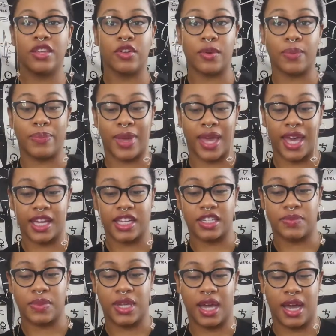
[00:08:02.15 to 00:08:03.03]
your
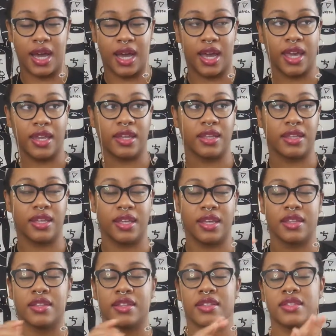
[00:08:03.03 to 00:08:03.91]
baggage behind.
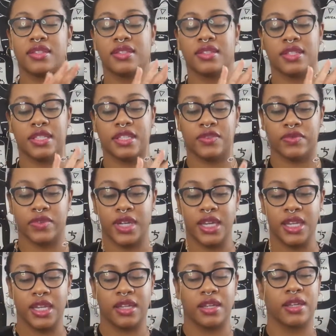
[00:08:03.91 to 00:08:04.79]
Again, this
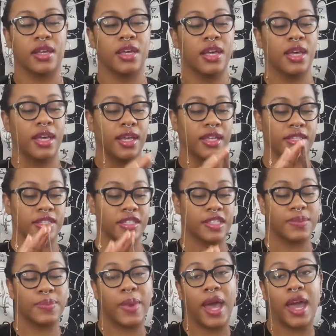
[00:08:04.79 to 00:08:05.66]
reading is
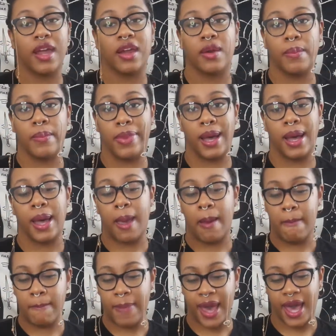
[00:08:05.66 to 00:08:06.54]
inspired by
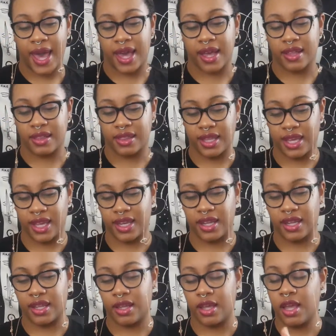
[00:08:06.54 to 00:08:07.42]
a bag
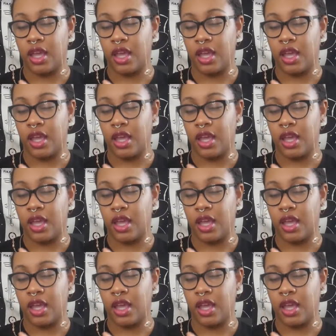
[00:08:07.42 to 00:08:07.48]
lady.